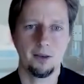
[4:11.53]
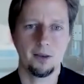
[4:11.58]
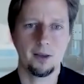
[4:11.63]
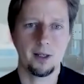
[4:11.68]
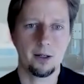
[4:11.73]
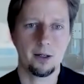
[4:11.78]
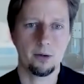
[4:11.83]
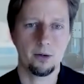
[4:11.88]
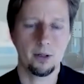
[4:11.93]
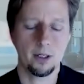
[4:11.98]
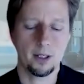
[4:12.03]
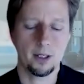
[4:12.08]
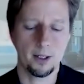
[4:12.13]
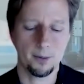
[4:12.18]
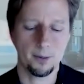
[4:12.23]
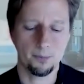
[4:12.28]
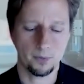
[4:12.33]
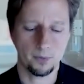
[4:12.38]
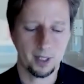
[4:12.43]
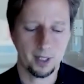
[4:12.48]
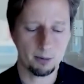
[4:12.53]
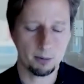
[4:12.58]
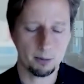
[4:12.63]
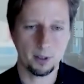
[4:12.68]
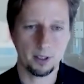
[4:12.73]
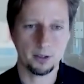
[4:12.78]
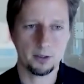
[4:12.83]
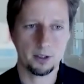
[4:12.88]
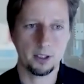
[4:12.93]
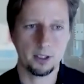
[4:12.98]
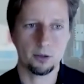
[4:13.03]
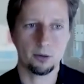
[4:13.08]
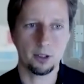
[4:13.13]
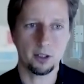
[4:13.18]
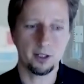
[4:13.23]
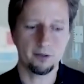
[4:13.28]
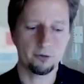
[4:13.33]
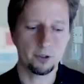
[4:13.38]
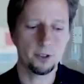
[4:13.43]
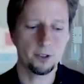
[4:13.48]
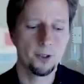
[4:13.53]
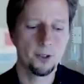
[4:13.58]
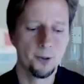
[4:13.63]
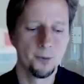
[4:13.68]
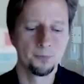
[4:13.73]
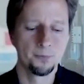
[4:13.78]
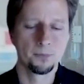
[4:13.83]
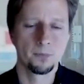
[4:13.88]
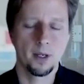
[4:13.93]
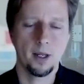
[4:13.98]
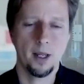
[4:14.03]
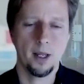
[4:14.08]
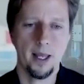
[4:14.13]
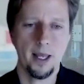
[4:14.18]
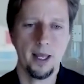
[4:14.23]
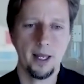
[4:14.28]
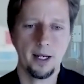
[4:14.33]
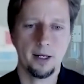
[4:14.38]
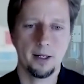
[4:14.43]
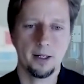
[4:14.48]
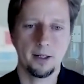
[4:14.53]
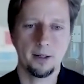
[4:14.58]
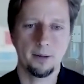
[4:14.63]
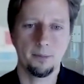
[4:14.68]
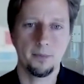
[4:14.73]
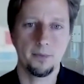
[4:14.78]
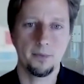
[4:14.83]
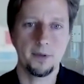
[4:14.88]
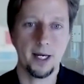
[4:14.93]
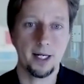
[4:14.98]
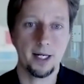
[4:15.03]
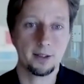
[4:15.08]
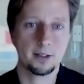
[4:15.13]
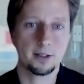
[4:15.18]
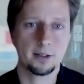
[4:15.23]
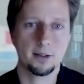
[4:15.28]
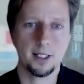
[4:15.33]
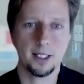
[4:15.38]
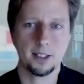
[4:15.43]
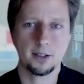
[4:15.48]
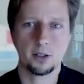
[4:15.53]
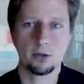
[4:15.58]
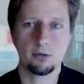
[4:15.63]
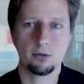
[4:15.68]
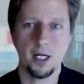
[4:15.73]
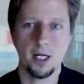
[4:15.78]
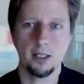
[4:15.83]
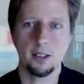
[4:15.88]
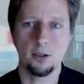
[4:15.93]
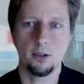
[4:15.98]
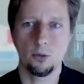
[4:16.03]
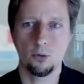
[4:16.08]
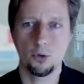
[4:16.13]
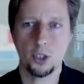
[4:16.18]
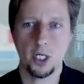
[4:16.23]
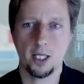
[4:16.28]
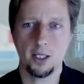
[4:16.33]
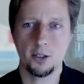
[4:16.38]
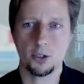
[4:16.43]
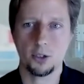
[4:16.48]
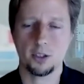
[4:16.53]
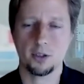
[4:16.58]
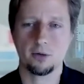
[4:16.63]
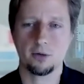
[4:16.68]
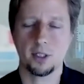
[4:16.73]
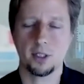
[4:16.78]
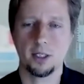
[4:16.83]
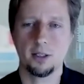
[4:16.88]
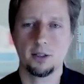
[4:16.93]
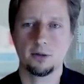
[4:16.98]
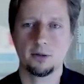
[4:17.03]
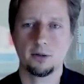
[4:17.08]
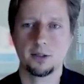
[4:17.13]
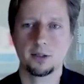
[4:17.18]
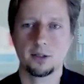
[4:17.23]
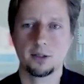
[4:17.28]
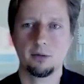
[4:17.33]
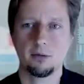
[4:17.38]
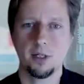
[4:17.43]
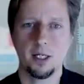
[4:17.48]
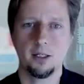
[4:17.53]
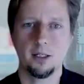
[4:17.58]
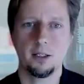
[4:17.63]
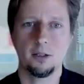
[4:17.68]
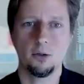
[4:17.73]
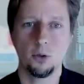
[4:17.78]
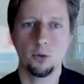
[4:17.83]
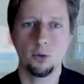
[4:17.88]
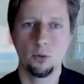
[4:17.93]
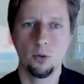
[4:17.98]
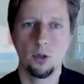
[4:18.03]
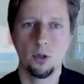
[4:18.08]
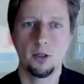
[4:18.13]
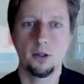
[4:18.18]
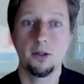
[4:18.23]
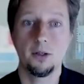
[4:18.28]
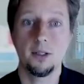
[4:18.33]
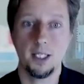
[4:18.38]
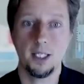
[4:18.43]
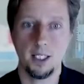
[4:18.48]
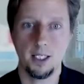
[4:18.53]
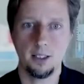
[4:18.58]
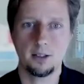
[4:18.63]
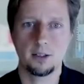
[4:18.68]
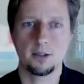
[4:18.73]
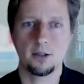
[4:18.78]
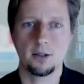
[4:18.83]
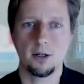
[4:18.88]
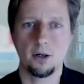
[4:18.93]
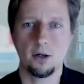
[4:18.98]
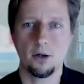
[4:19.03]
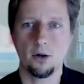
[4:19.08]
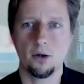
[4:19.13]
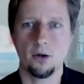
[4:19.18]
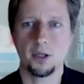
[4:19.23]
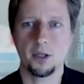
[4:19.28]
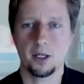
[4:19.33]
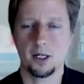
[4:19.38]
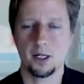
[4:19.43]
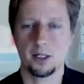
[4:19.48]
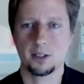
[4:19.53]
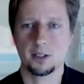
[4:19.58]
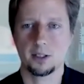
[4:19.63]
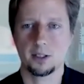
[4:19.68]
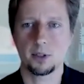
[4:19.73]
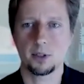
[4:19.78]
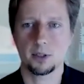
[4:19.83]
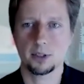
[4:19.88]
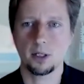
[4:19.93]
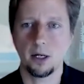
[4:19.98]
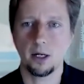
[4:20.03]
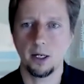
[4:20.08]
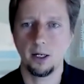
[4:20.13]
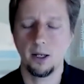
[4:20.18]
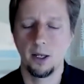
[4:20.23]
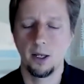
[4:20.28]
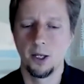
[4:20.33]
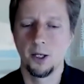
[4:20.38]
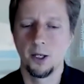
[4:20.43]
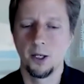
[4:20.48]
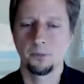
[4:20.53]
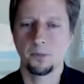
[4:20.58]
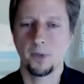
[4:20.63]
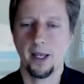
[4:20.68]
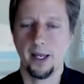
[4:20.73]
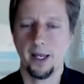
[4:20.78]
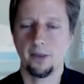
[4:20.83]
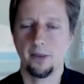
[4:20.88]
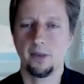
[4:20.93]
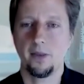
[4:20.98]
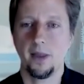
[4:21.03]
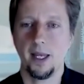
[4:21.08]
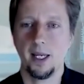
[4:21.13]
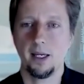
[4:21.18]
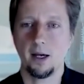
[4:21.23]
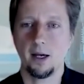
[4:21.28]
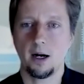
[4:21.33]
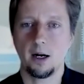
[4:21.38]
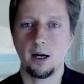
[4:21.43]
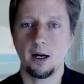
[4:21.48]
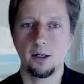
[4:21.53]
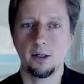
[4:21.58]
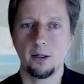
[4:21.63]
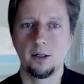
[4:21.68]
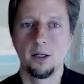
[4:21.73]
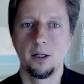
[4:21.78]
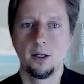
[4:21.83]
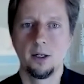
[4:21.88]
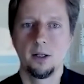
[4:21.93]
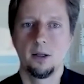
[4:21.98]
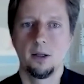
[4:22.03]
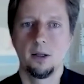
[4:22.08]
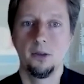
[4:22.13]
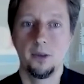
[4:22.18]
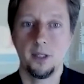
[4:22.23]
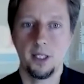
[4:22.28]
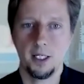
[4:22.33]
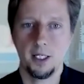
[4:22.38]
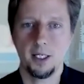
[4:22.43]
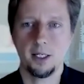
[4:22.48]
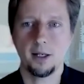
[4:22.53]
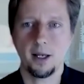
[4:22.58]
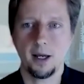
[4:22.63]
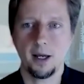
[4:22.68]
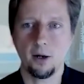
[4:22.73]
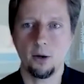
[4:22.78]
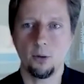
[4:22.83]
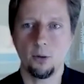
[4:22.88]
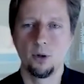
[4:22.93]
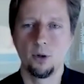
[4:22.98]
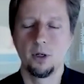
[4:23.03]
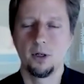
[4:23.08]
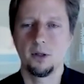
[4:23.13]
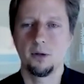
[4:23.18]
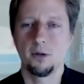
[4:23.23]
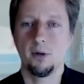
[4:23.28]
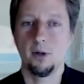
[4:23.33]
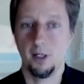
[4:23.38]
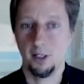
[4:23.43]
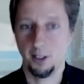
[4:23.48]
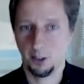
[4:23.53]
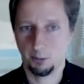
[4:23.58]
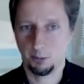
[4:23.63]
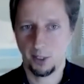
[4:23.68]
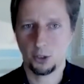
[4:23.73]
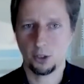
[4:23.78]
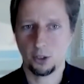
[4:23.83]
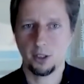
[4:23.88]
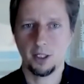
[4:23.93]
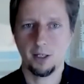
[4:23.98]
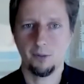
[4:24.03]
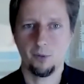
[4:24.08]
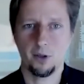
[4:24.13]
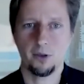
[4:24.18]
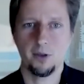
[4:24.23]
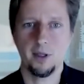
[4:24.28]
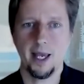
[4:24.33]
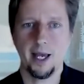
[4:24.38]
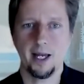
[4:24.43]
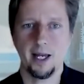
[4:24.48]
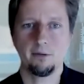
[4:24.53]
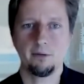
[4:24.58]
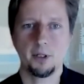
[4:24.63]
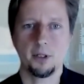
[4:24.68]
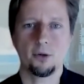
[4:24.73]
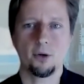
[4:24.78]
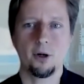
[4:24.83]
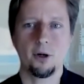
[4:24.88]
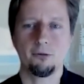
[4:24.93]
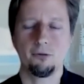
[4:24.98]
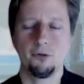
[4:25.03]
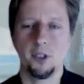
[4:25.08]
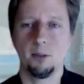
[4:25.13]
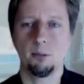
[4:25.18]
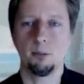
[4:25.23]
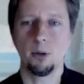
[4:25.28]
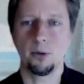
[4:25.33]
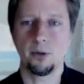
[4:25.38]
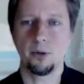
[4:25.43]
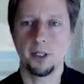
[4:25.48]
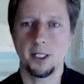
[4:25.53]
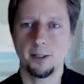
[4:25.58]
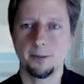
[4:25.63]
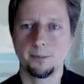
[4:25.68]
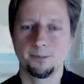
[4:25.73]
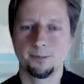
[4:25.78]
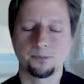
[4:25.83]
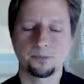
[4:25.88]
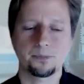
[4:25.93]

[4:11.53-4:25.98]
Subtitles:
their capabilities to deliver. And that's creating new challenges, right? So that's creating new needs on the customer side. And they are needing now, especially with the advent of deep learning,